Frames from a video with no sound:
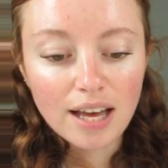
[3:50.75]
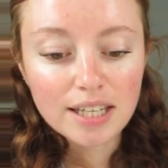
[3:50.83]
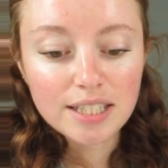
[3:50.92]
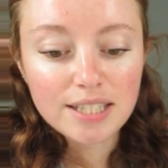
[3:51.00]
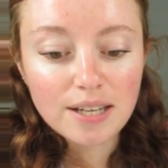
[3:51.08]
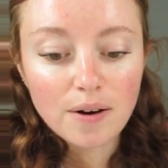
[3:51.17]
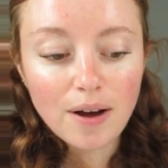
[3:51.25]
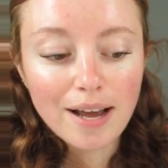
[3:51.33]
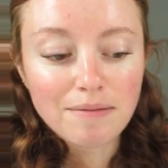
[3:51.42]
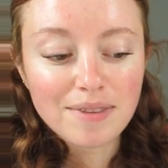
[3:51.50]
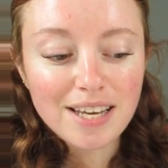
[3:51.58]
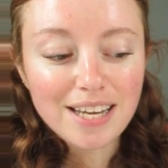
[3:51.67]
And so
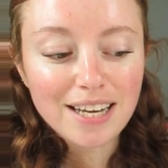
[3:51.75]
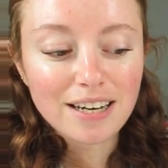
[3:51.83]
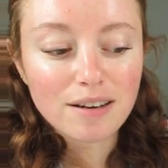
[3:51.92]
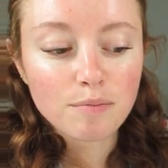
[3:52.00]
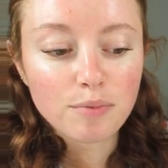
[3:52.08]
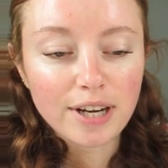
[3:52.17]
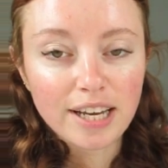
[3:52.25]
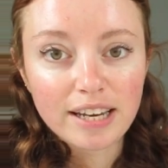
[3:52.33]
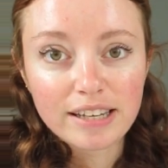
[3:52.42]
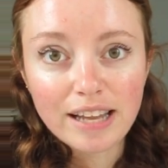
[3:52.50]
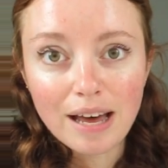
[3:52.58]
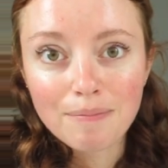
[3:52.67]
I'm thinking of
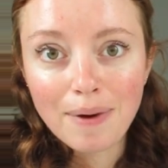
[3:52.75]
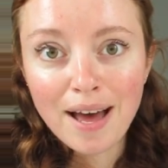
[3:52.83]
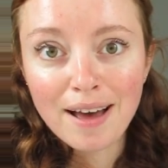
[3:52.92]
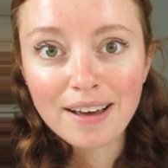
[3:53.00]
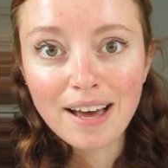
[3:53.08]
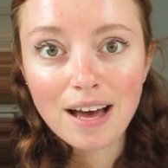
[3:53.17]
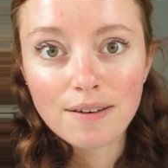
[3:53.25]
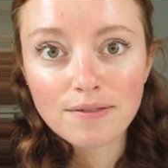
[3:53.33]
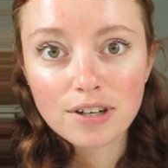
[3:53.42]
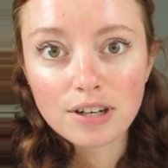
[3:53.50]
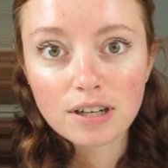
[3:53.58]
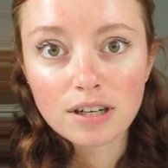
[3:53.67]
bringing that back
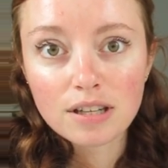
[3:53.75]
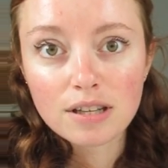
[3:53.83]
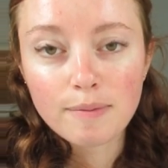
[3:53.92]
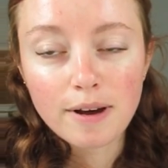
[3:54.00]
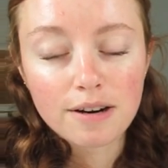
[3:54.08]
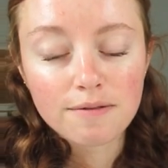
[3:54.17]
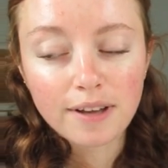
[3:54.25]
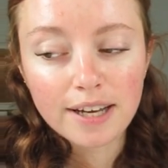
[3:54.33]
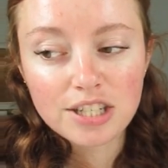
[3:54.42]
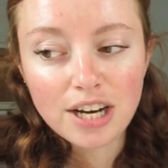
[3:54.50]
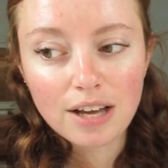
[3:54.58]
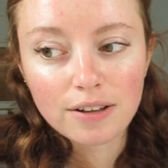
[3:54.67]
after the butterfly
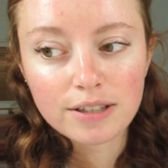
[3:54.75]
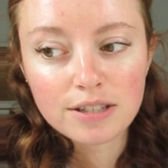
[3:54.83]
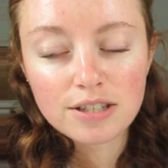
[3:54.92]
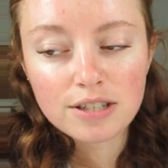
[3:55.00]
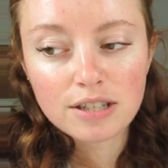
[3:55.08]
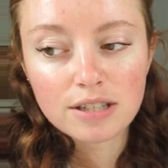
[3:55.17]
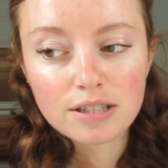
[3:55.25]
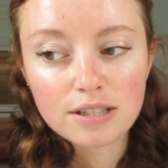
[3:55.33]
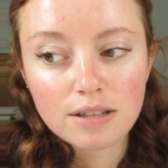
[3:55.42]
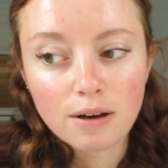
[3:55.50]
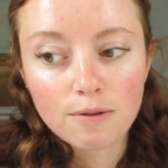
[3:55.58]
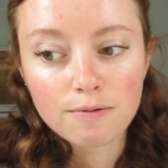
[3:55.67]
challenge.
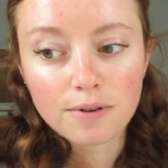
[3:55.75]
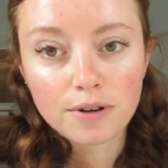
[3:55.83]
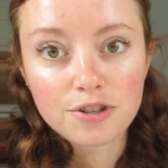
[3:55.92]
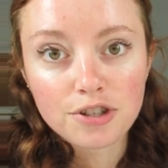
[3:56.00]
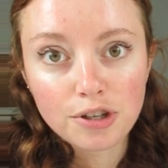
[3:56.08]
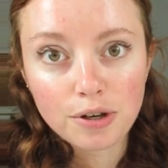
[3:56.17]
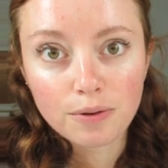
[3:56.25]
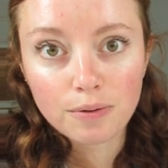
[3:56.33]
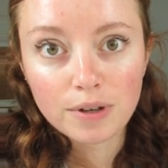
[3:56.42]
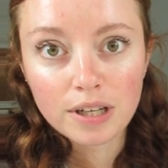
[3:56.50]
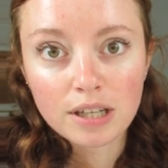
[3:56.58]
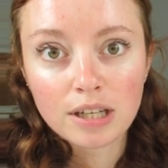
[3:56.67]
So for
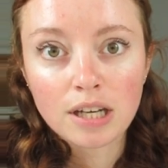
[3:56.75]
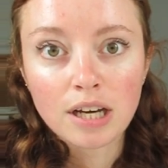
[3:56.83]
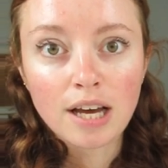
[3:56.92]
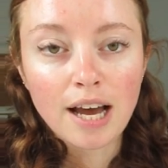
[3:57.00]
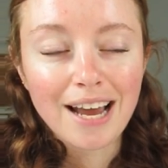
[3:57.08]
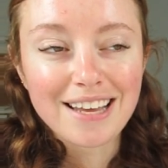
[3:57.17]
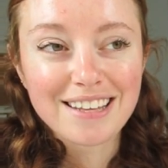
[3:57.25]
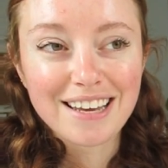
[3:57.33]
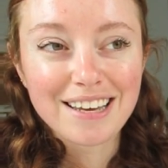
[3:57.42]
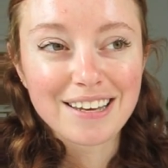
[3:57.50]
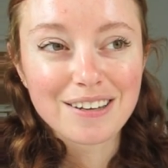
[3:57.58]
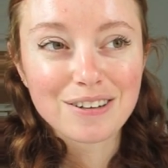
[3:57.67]
June, I
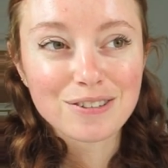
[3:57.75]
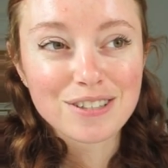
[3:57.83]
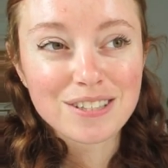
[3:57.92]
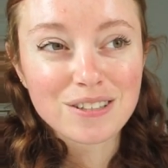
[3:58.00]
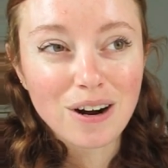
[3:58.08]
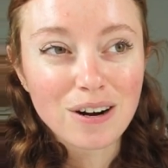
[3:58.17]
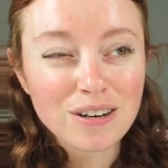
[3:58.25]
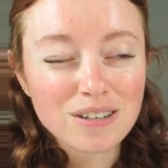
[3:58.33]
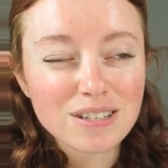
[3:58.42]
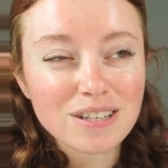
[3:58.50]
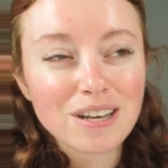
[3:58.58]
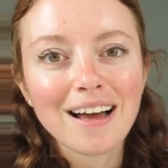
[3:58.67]
think it'll
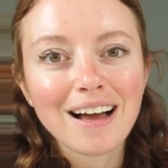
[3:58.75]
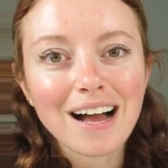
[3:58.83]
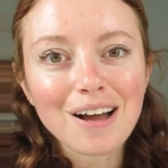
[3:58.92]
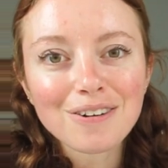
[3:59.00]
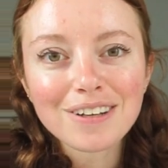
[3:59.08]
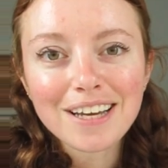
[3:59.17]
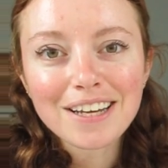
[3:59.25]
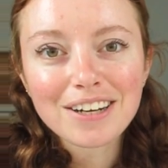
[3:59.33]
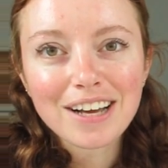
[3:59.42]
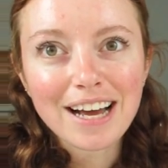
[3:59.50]
start. I would like your